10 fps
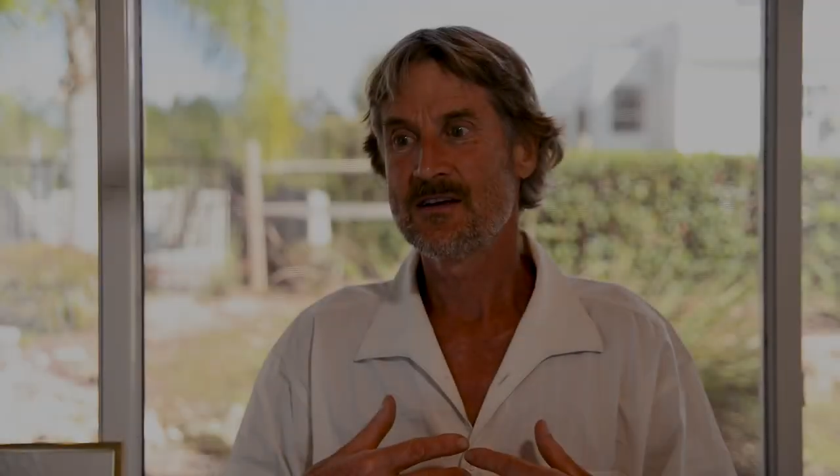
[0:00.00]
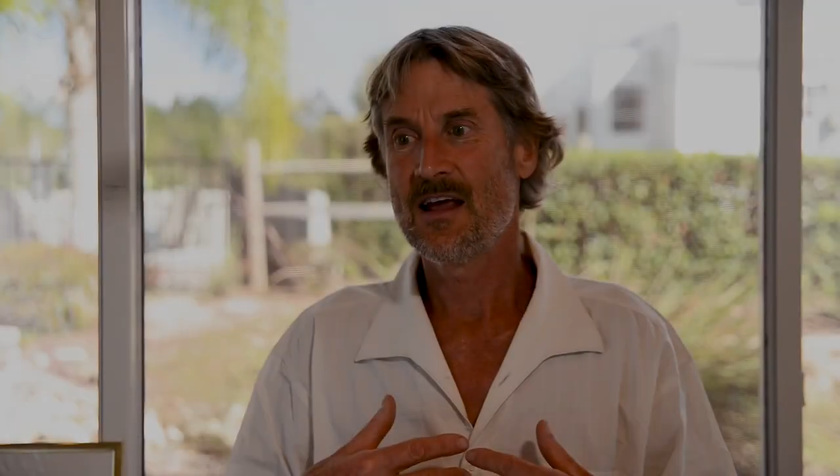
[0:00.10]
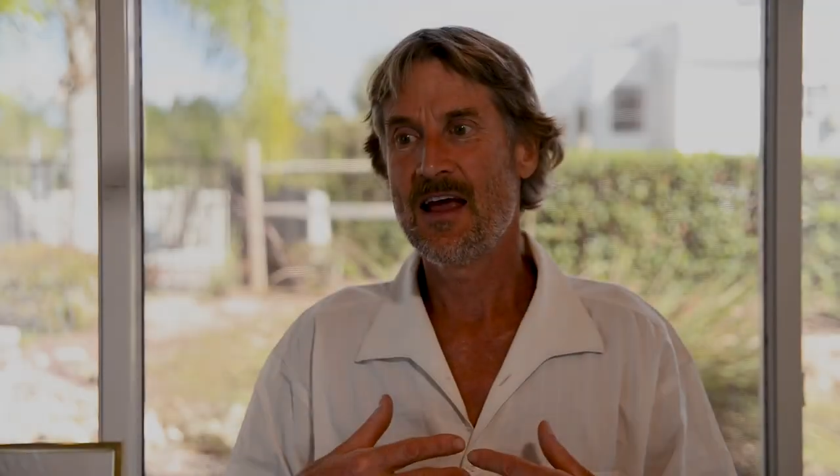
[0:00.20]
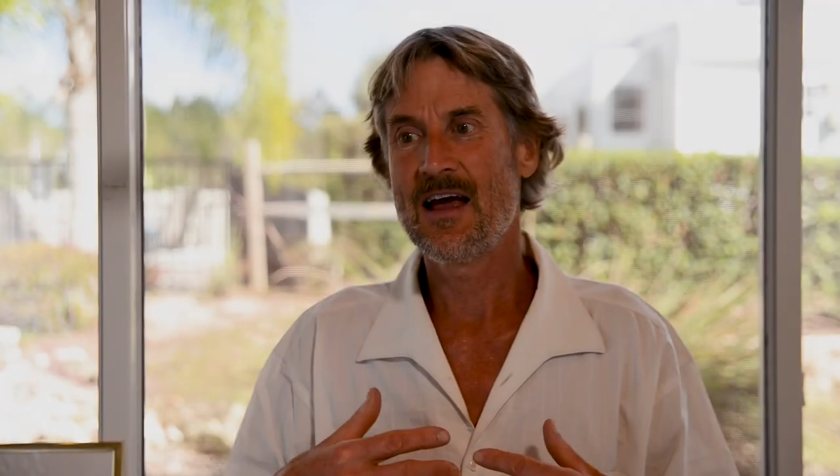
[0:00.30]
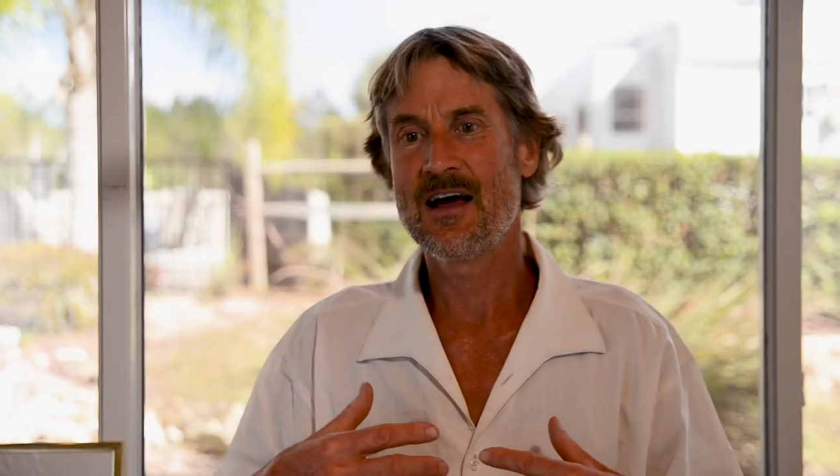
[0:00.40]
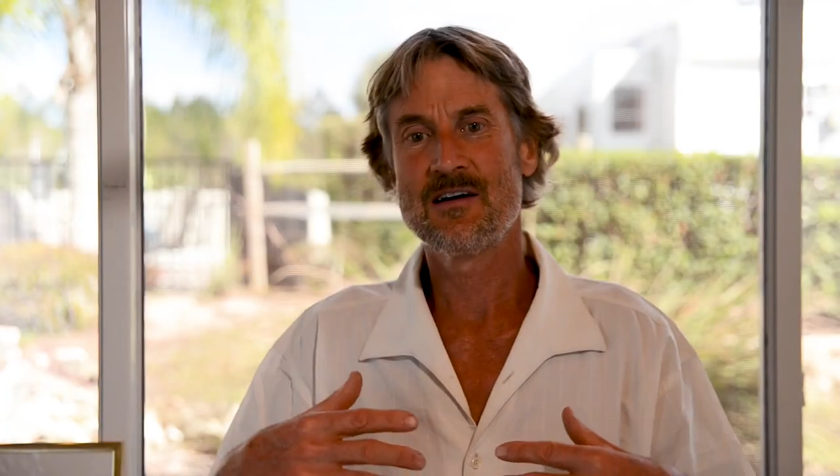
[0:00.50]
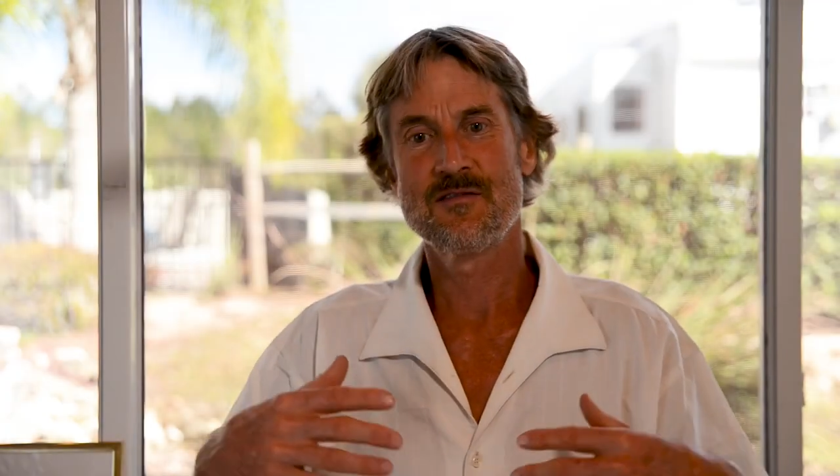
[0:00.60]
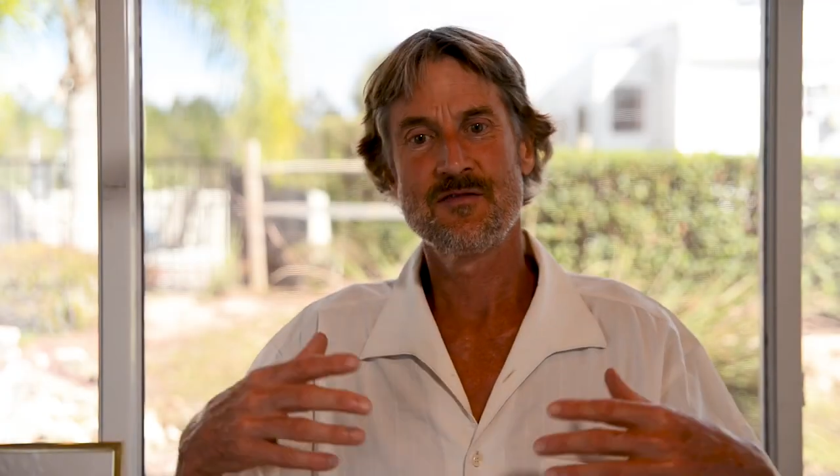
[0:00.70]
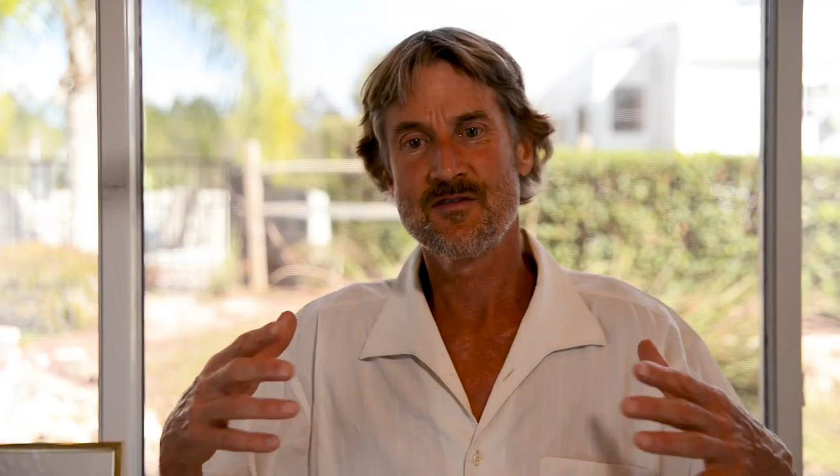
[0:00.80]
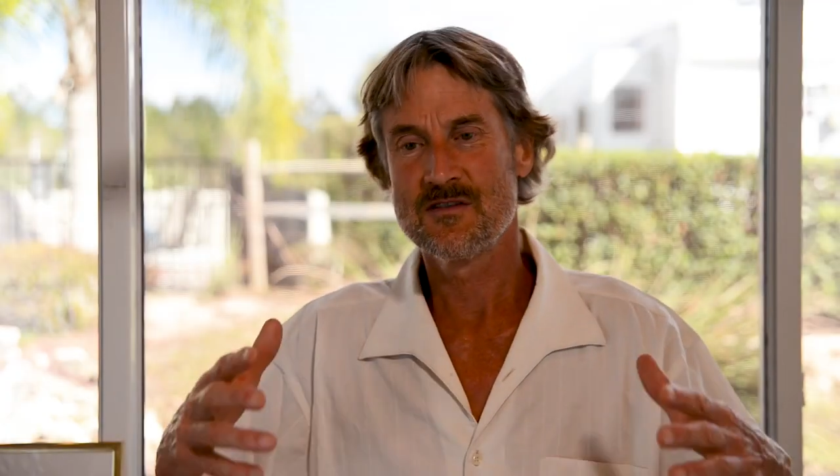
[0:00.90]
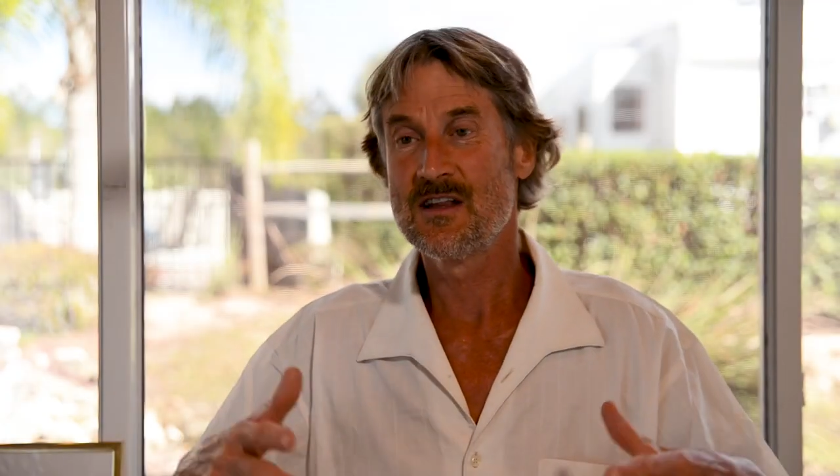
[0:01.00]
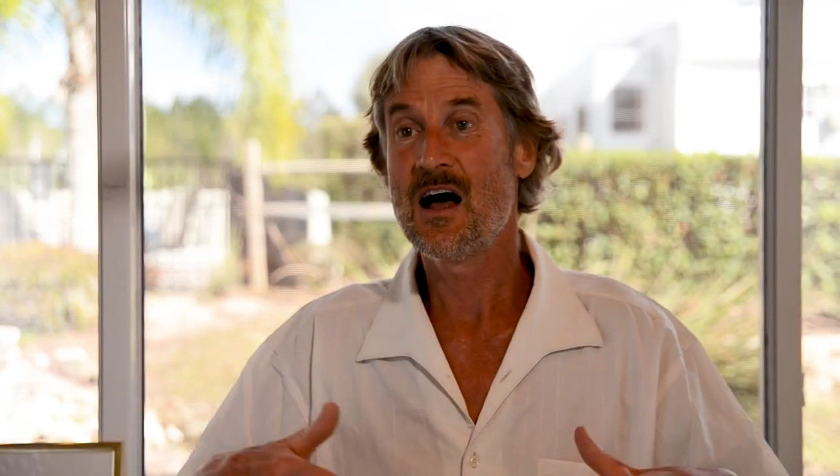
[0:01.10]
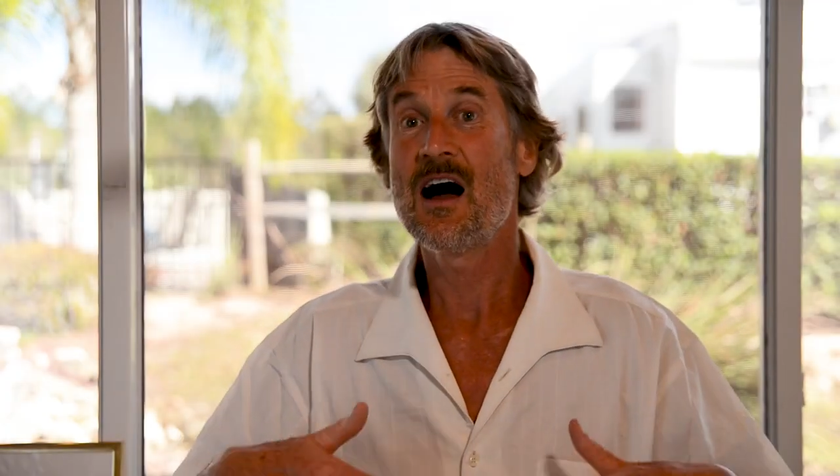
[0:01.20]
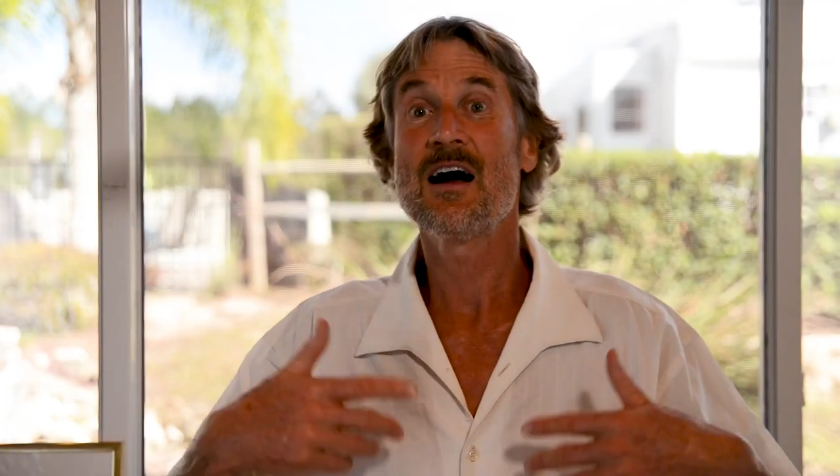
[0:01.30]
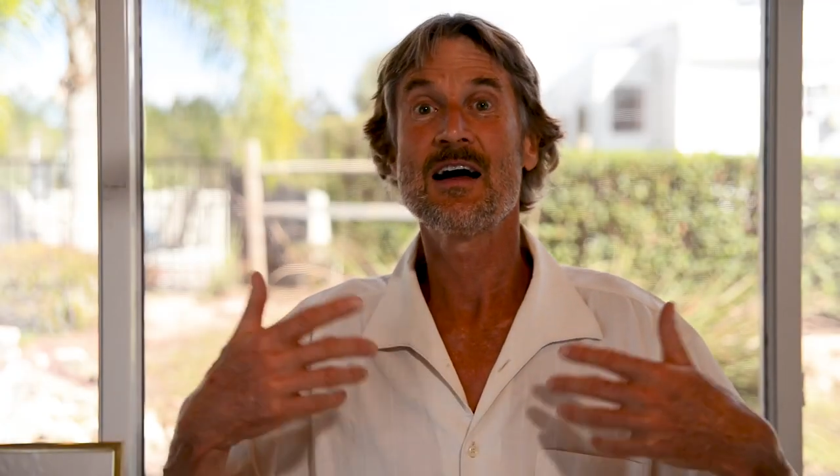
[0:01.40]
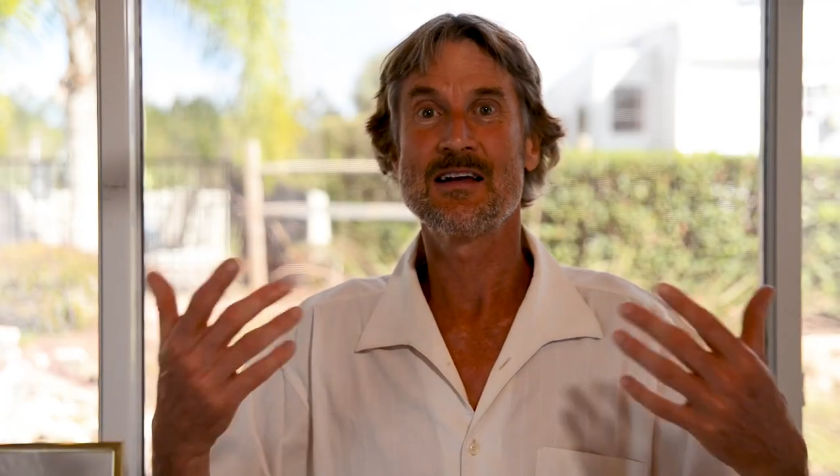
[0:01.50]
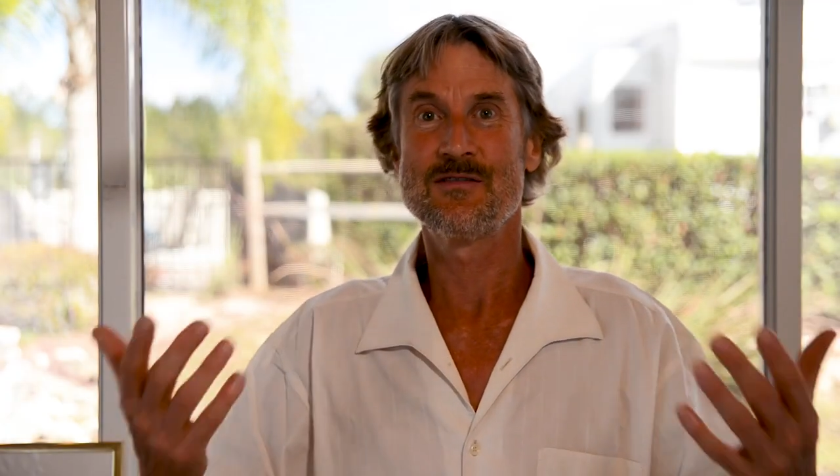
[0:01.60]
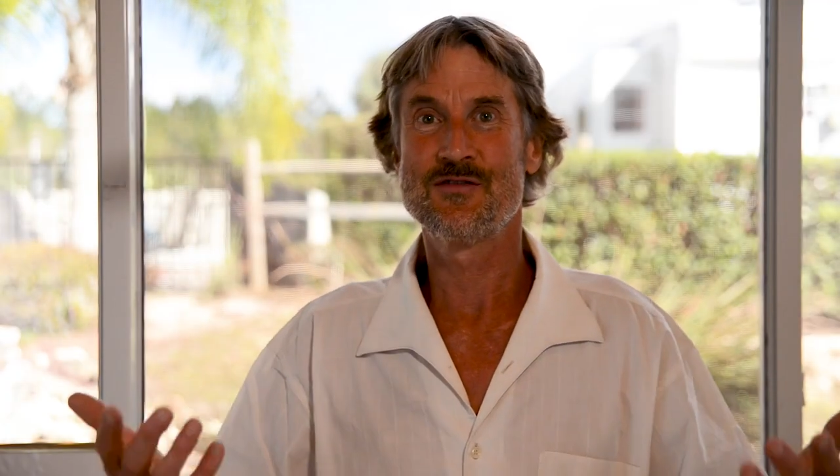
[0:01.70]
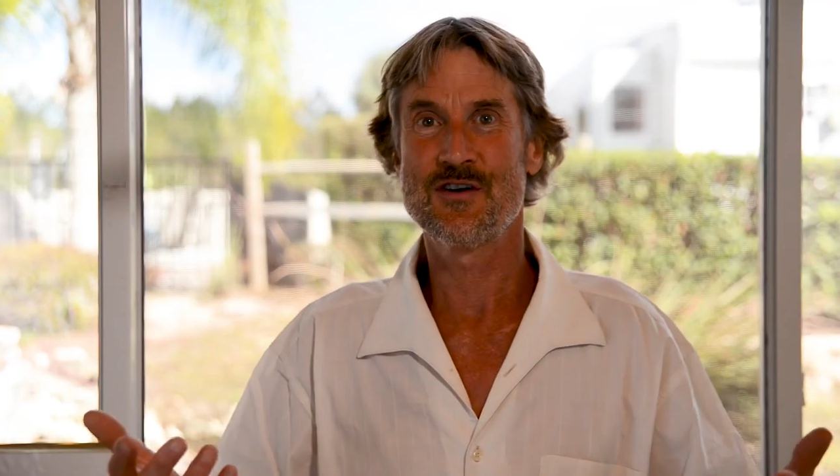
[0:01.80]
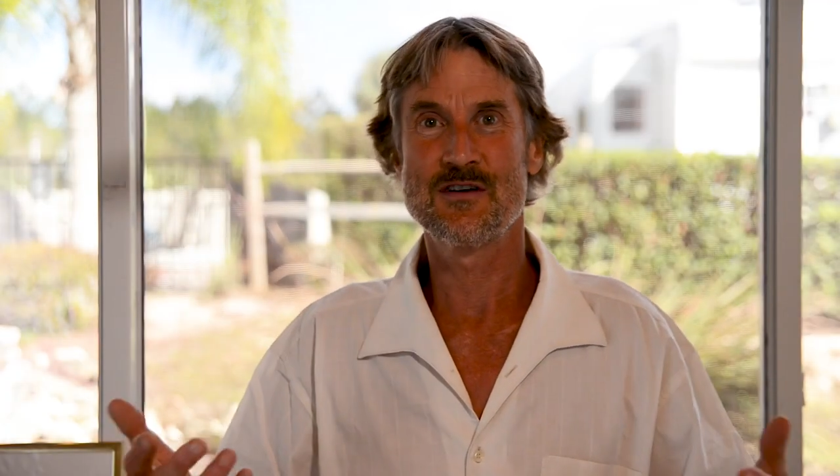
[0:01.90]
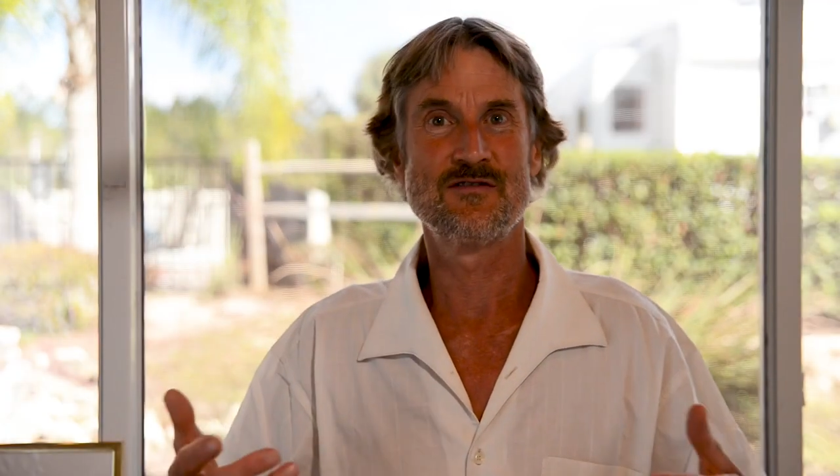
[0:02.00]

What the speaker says: to have lives of